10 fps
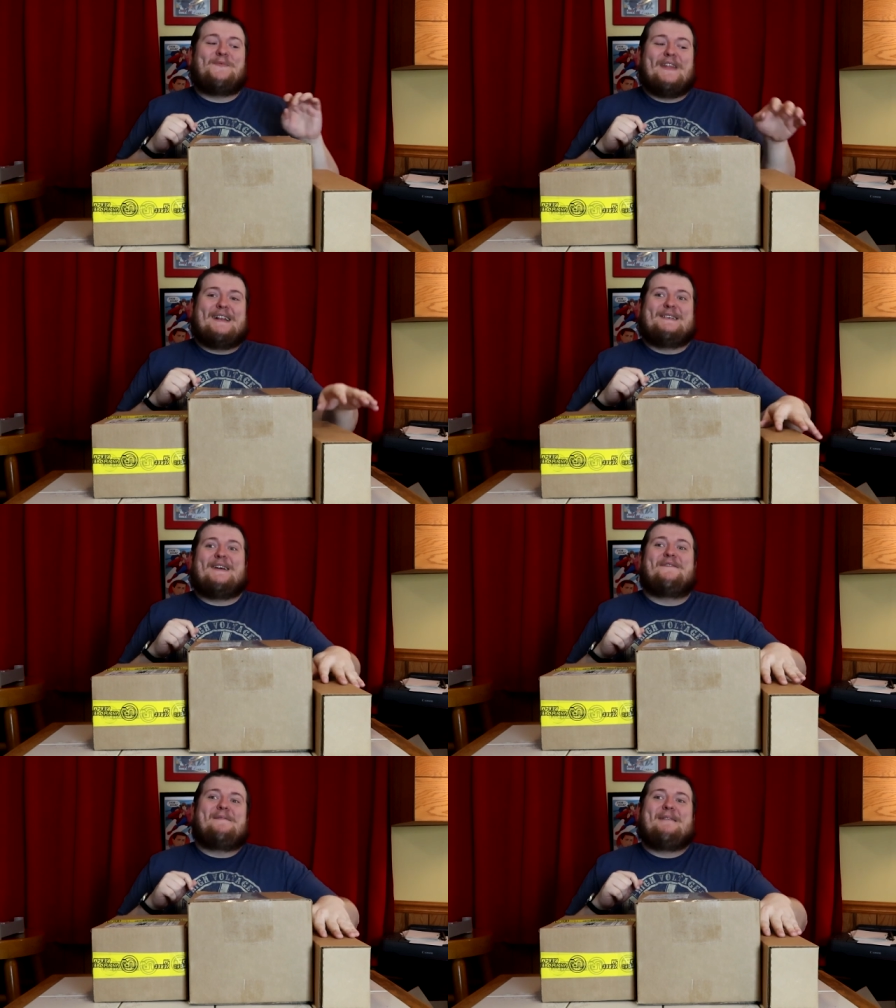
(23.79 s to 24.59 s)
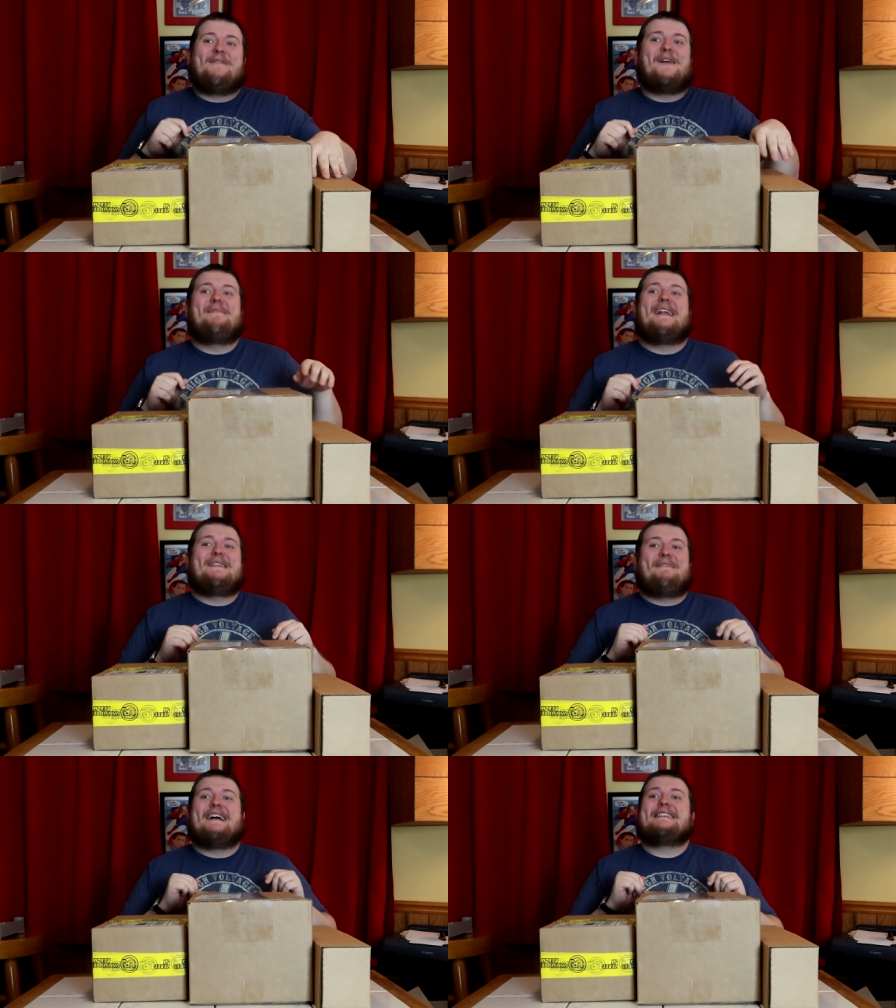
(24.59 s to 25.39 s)
That's our, our bad.
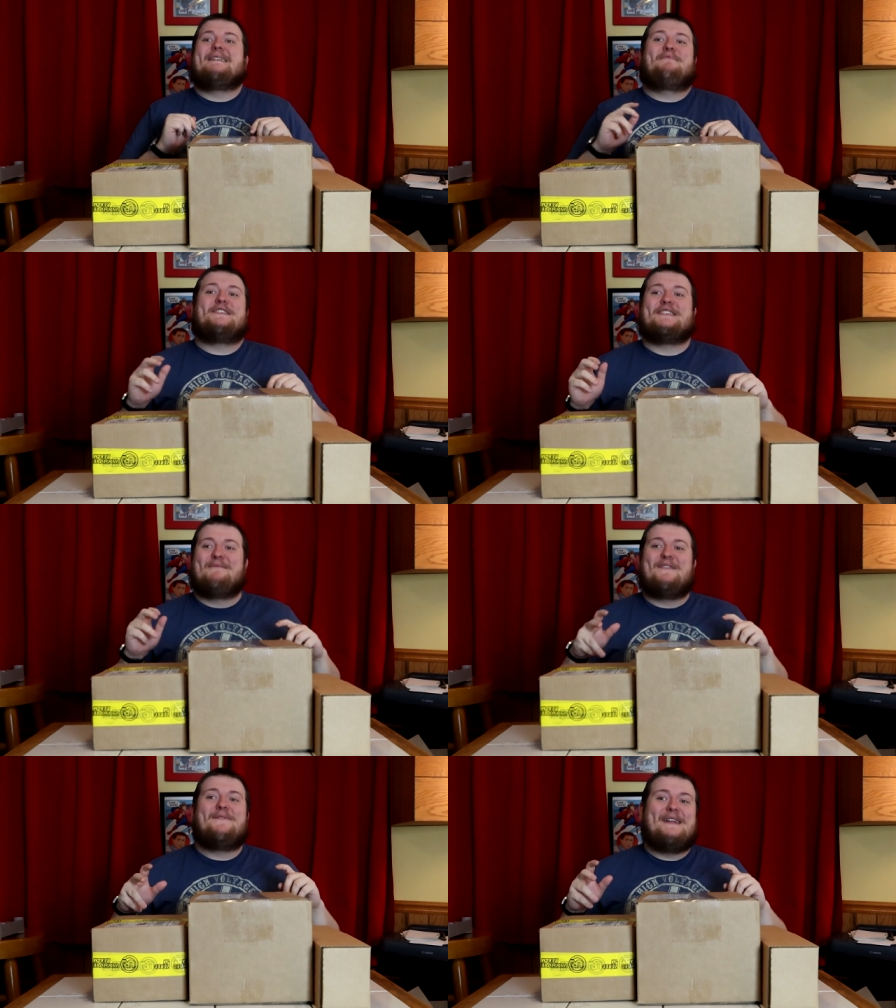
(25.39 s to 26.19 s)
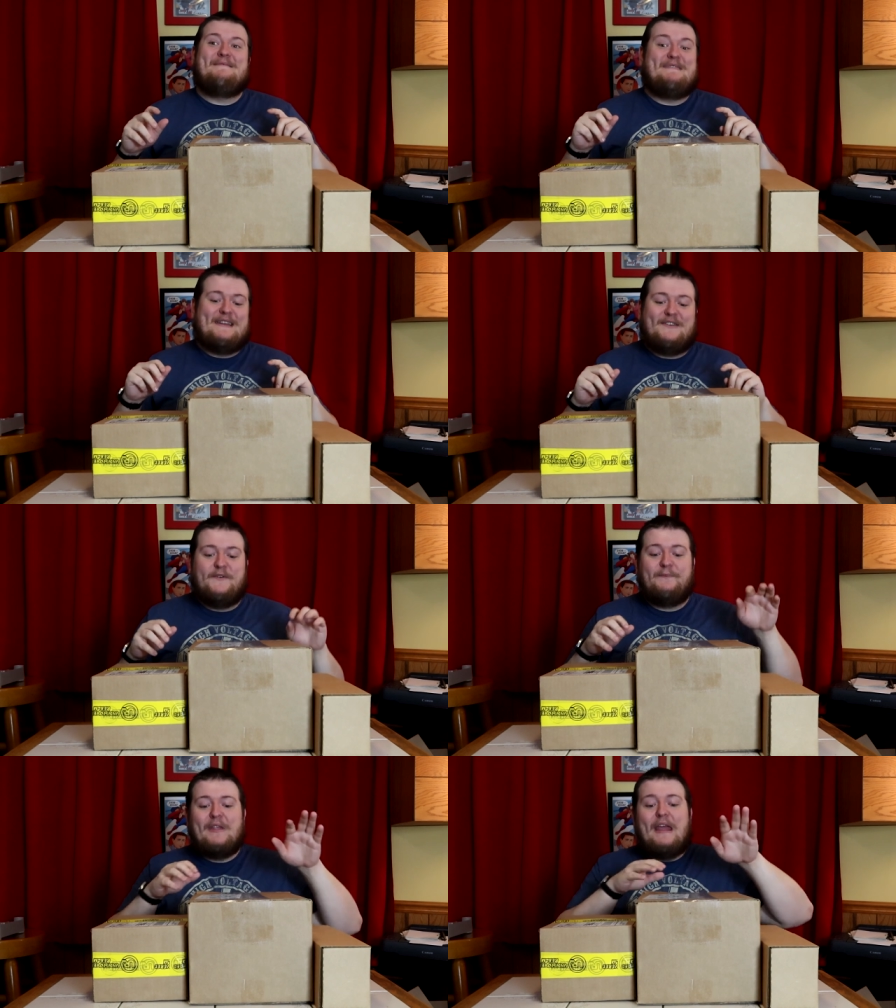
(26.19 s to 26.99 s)
The box got put somewhere we didn't mean it to.